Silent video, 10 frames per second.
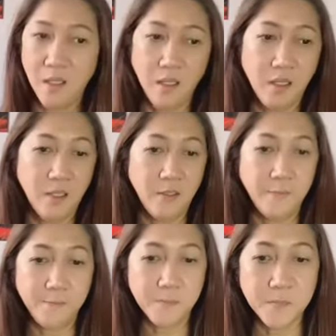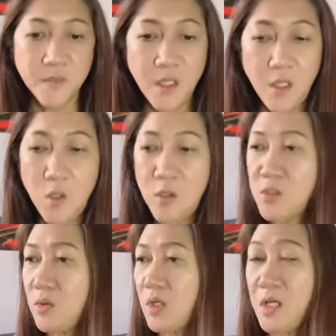um, it
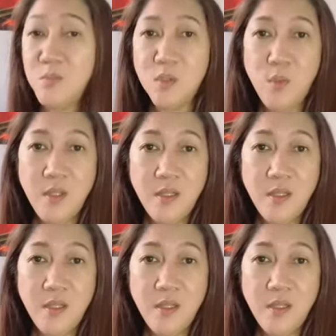also comes with